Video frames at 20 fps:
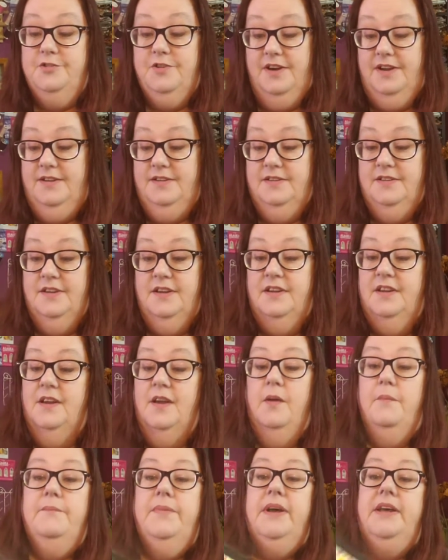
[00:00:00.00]
try.
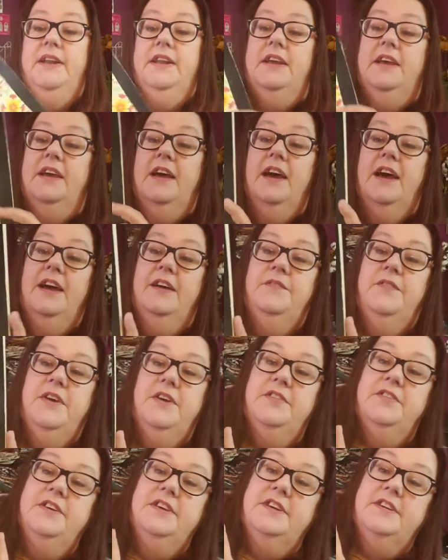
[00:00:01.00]
But I
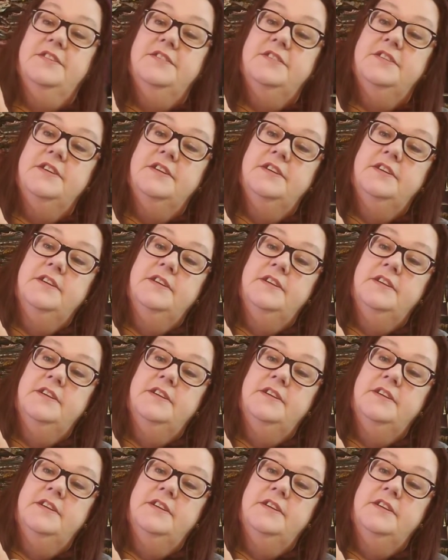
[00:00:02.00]
found this.